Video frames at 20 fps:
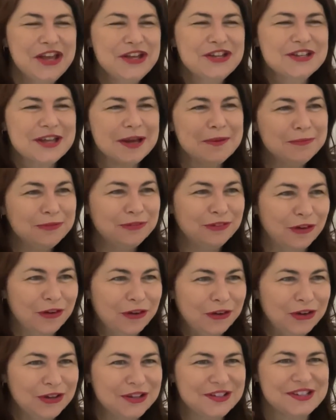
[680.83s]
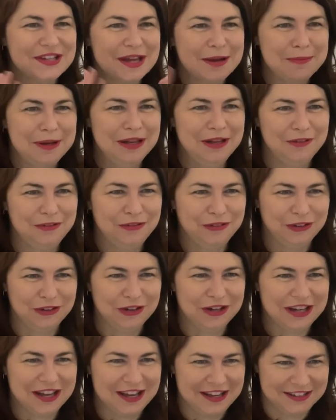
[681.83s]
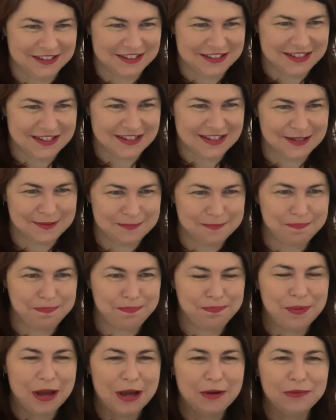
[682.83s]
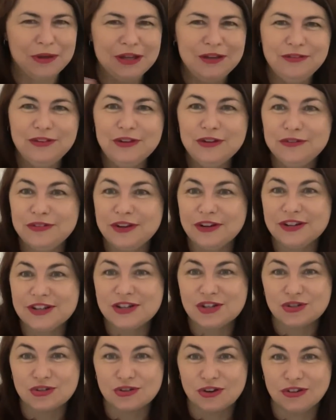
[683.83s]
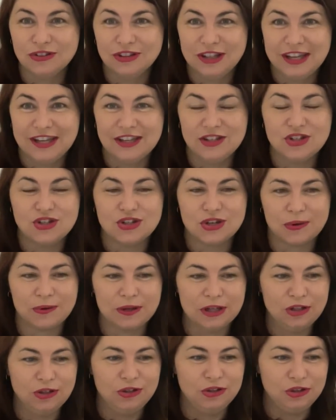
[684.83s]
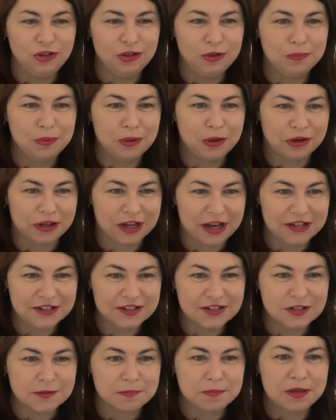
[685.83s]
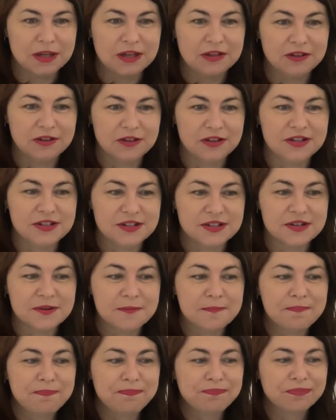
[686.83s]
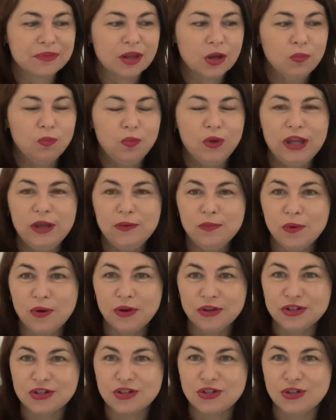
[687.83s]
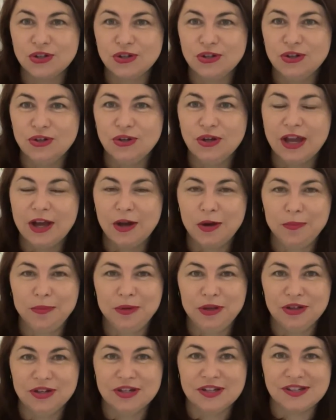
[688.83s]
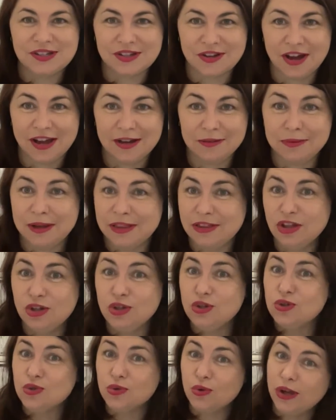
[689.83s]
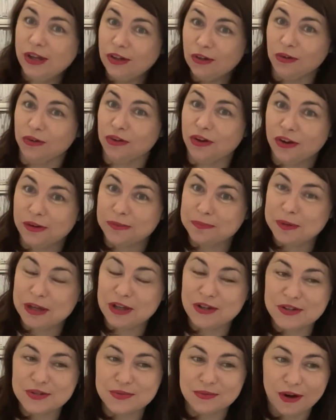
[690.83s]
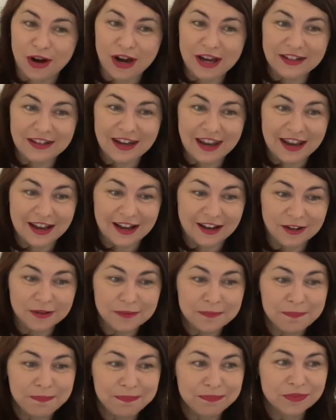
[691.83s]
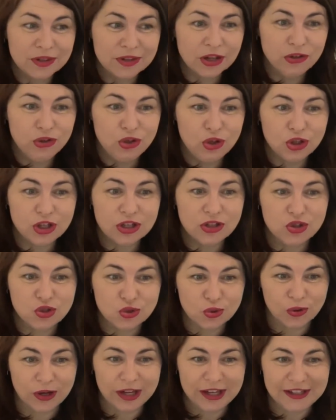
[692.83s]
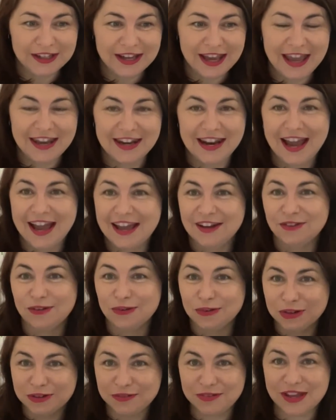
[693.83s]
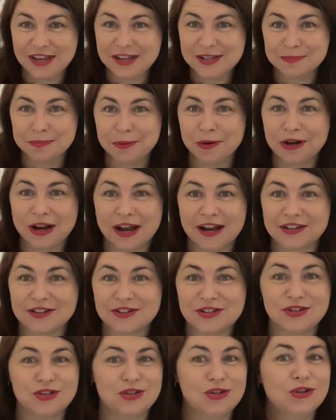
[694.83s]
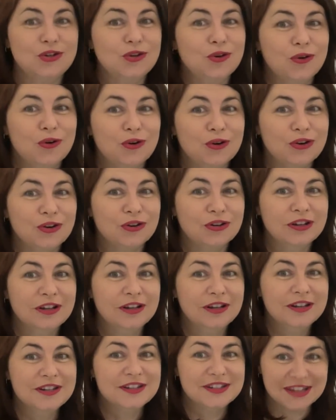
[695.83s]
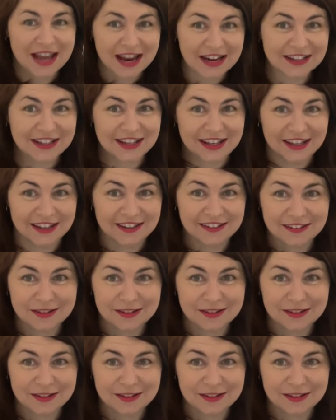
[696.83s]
some for, some for against. But we feel very strongly in showing you new products because we want to help you decide whether you join or not. Because right now, you can join and add all of these products to your starter kit.